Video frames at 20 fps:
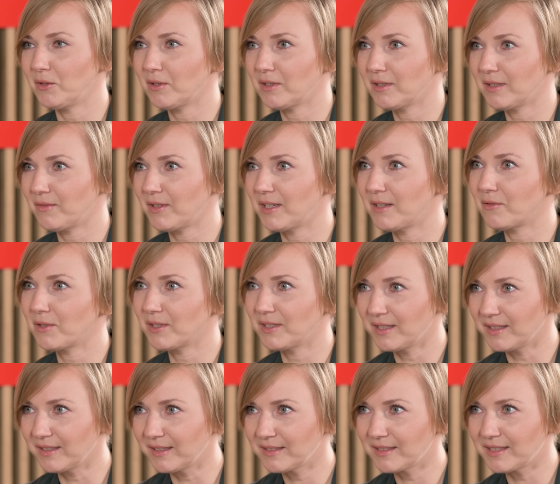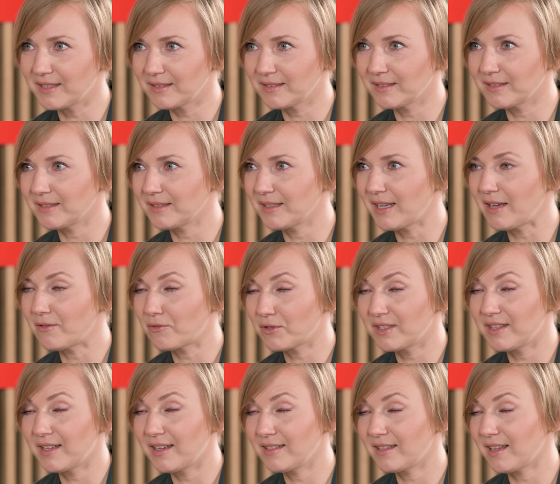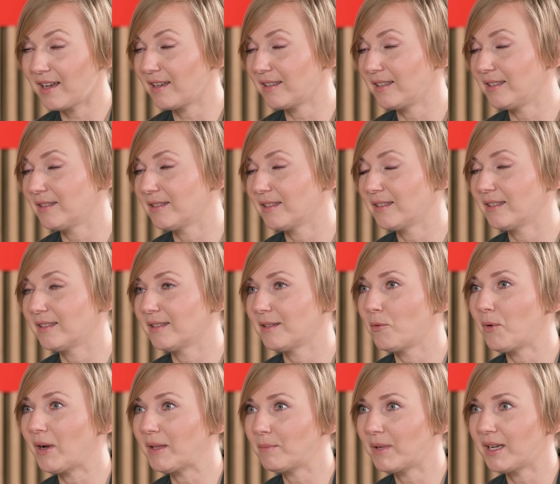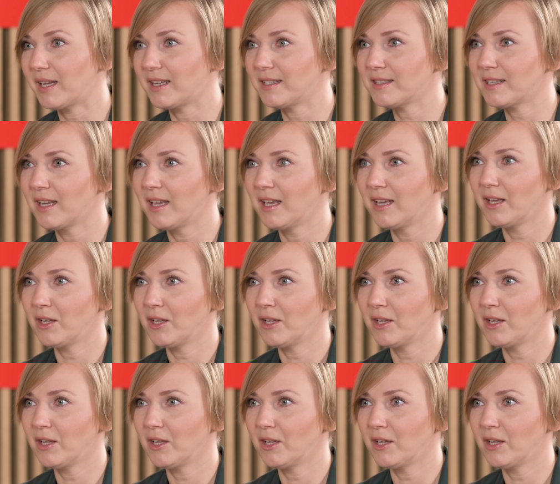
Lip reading: You have everything, every data in one place.